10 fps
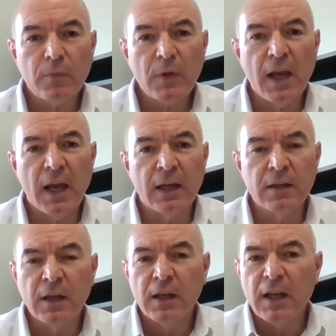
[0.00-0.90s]
and
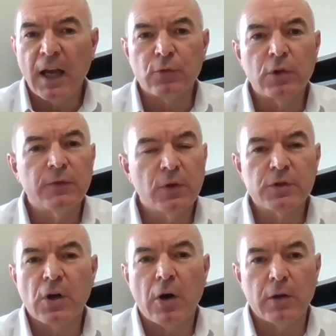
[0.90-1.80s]

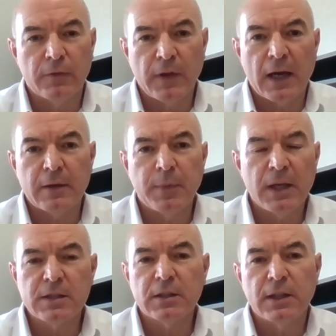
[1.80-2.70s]
reviews all of that.
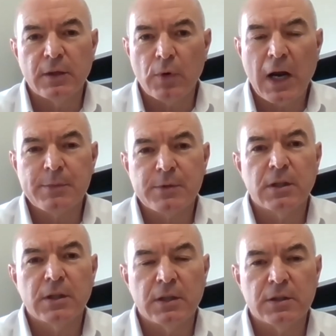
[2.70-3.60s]
Basically wraps
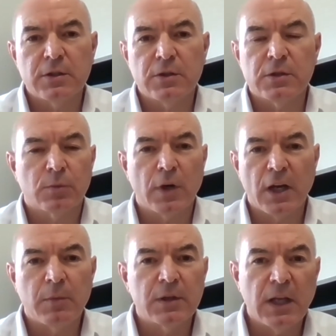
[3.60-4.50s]
it into some
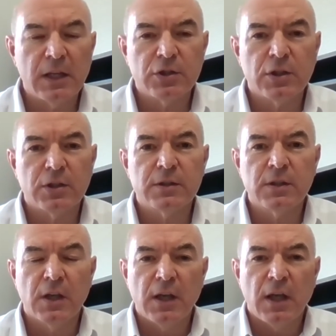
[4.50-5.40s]
recommendations
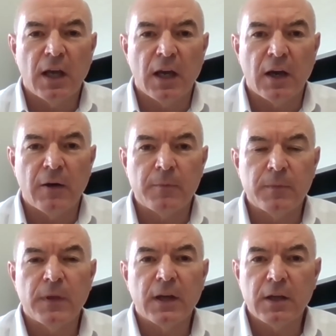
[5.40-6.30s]

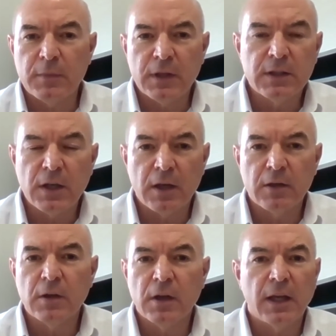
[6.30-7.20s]
that can be
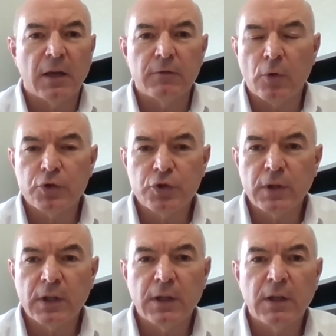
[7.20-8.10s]
done, again,
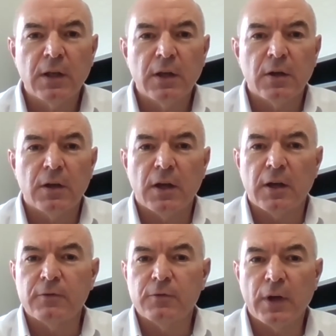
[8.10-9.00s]
virtually.
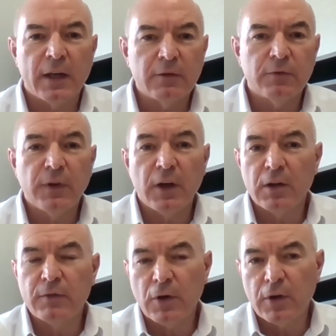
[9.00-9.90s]
And we're getting
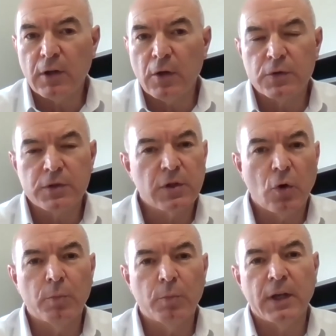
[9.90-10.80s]
very, very close to
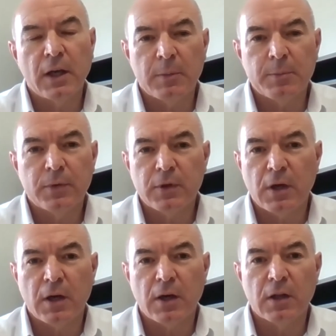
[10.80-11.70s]
opening up
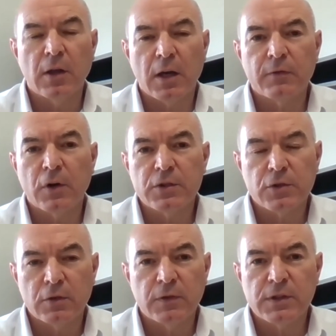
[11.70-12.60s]
a lot of our
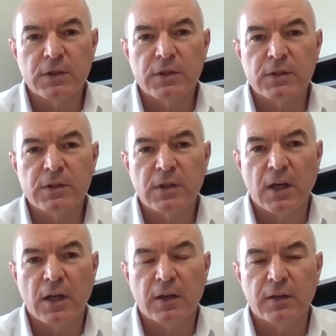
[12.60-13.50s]
services.
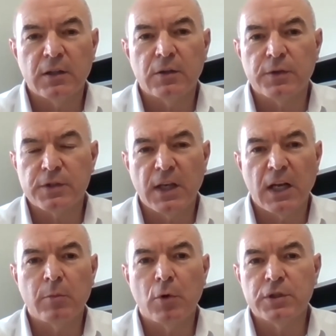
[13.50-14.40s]
The state
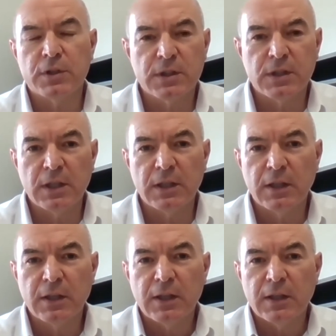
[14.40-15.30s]
of emergency
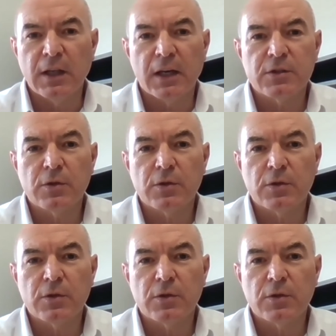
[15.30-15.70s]
next